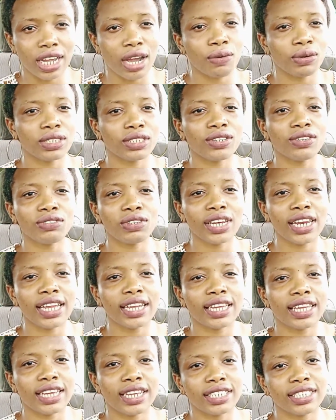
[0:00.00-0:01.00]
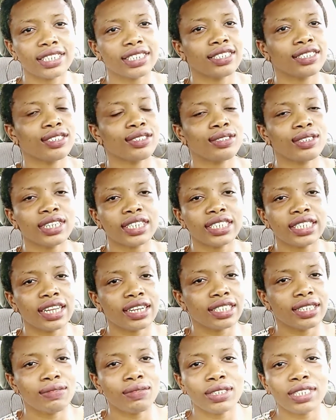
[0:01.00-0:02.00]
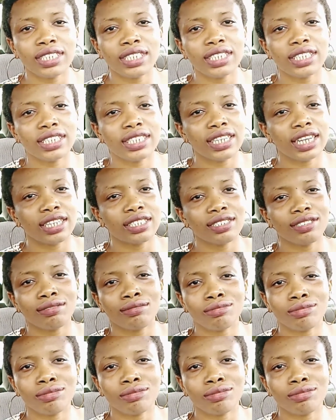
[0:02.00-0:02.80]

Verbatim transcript: I was not really engaged in student activities and,